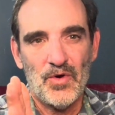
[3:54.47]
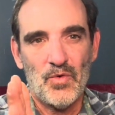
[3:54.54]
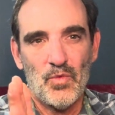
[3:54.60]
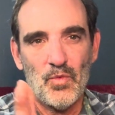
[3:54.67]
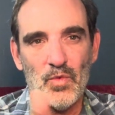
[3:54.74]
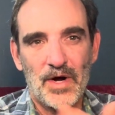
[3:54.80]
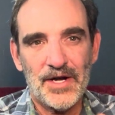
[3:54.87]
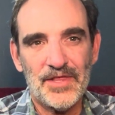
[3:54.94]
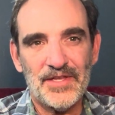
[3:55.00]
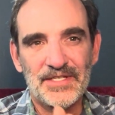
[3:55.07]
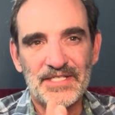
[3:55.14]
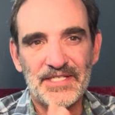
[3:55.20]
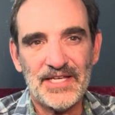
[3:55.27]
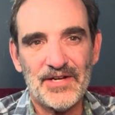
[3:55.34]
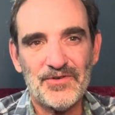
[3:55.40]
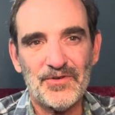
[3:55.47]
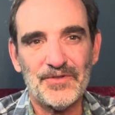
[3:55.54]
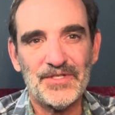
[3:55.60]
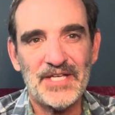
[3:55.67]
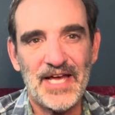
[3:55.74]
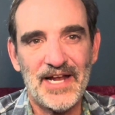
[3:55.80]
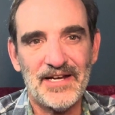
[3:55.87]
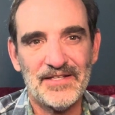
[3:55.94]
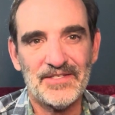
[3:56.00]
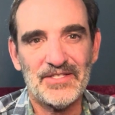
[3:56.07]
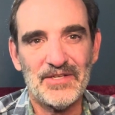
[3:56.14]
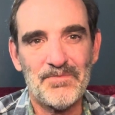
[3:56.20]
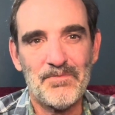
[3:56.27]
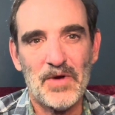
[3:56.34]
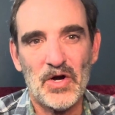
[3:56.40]
one of the central tenets
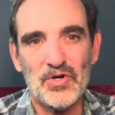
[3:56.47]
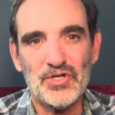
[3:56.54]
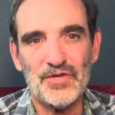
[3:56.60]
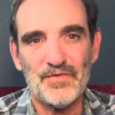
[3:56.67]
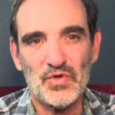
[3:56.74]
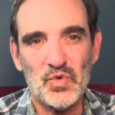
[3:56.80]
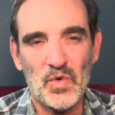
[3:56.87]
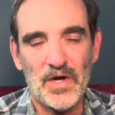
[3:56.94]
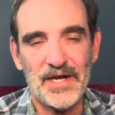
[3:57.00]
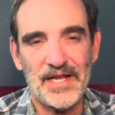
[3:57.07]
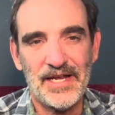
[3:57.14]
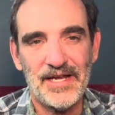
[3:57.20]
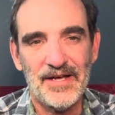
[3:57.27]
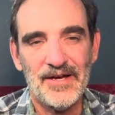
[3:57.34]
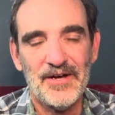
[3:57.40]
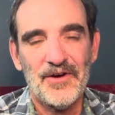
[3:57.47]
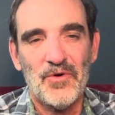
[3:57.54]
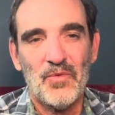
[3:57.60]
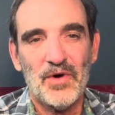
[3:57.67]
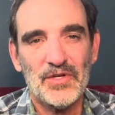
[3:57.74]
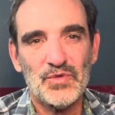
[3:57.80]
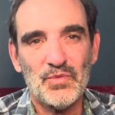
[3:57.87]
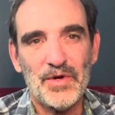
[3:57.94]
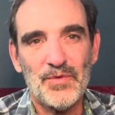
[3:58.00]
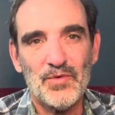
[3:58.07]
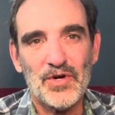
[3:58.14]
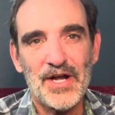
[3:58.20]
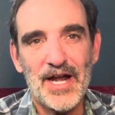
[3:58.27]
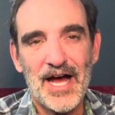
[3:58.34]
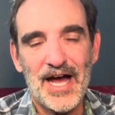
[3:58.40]
in March of 20 was we were
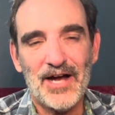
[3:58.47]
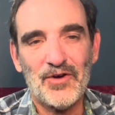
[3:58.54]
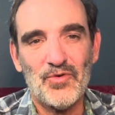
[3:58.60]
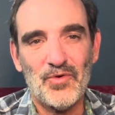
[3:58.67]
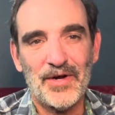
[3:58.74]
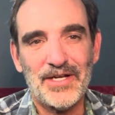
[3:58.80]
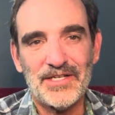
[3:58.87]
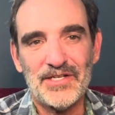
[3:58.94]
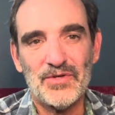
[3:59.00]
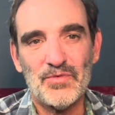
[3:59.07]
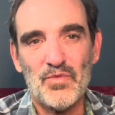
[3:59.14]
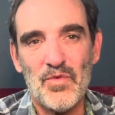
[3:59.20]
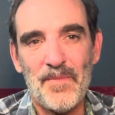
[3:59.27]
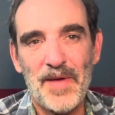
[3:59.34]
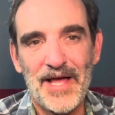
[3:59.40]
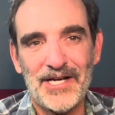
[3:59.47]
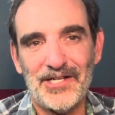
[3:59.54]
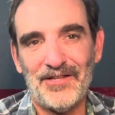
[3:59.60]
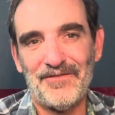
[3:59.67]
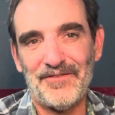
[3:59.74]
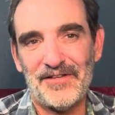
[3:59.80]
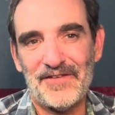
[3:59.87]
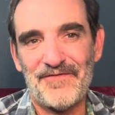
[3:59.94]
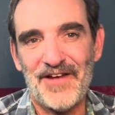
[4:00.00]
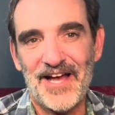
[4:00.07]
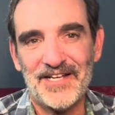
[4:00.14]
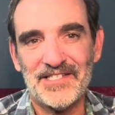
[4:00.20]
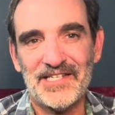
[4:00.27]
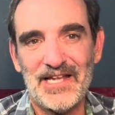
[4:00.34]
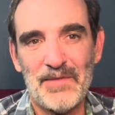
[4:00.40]
not going to repetitively
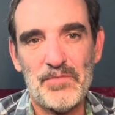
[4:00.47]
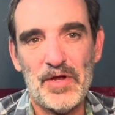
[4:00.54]
vaccinate